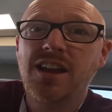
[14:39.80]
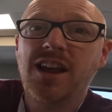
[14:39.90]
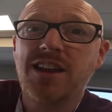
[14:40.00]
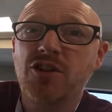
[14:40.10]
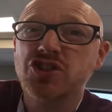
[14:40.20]

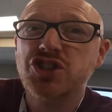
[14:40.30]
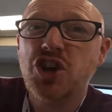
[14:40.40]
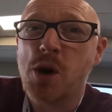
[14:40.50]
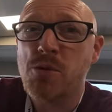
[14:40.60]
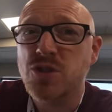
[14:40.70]
And they've got
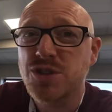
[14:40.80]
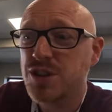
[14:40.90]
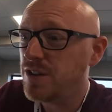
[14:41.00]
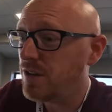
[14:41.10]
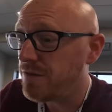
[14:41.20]
Starbucks,
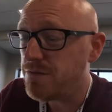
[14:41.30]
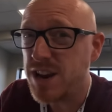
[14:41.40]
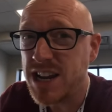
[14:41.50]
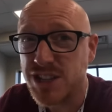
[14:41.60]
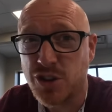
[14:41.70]

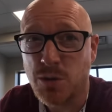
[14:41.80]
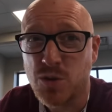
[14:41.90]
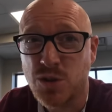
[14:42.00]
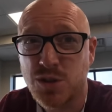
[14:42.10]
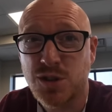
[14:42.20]
free
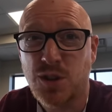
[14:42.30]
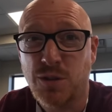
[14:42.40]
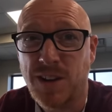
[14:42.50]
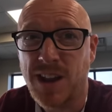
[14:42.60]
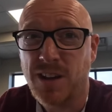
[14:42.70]
Starbucks.
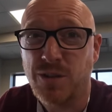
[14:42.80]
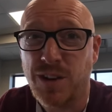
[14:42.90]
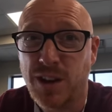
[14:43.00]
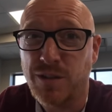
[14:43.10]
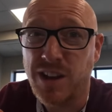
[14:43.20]
Loving it, loving
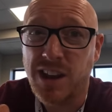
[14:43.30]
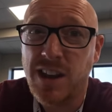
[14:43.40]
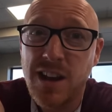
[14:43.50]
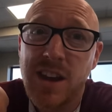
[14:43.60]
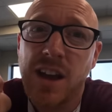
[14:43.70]
it, loving it.
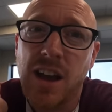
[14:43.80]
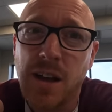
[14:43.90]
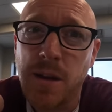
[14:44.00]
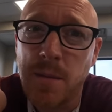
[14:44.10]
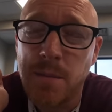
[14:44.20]

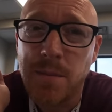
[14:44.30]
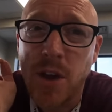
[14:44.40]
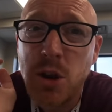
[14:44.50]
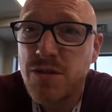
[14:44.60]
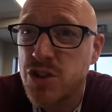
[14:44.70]

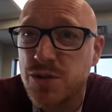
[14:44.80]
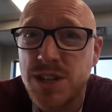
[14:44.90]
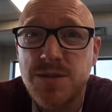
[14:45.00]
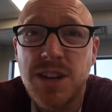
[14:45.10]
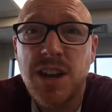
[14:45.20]
Hope you've enjoyed
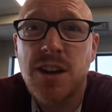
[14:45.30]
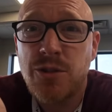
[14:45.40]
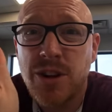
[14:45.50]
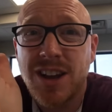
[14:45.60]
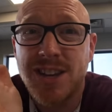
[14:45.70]
this
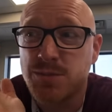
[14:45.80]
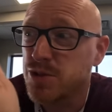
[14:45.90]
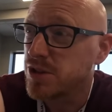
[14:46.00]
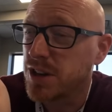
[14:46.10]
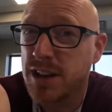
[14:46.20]
video as
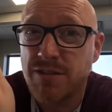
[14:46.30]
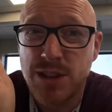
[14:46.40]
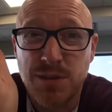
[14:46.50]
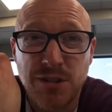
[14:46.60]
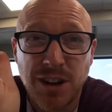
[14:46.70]
much as I have.
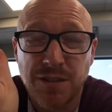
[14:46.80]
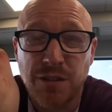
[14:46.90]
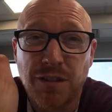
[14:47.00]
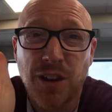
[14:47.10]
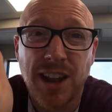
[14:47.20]
It's been great for
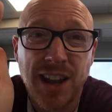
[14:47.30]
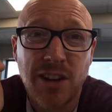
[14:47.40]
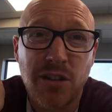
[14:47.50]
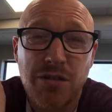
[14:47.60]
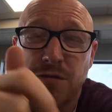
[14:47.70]
flying
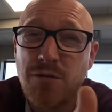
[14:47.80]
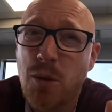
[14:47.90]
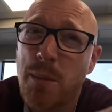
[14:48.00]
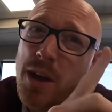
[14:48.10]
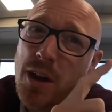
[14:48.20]
down
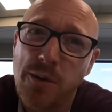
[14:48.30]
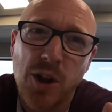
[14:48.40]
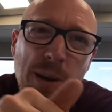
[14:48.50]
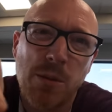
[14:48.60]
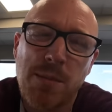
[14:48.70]
from
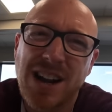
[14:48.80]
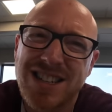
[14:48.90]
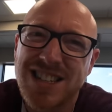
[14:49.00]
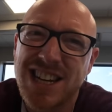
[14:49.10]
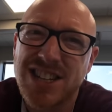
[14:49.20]
Oklahoma back
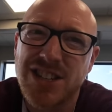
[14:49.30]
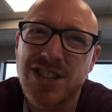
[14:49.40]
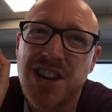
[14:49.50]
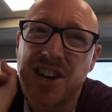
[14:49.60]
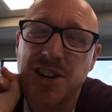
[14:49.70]
to Texas.
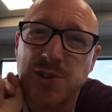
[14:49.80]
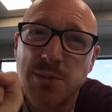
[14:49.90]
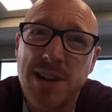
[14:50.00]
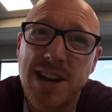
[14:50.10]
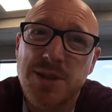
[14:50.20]
Join
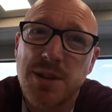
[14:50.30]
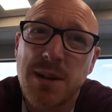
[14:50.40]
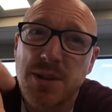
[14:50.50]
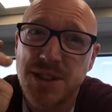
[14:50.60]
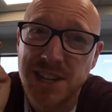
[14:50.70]
me next
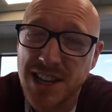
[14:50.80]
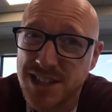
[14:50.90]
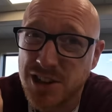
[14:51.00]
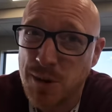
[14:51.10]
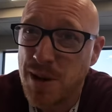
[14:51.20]
week, plus next
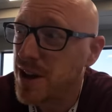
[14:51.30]
time,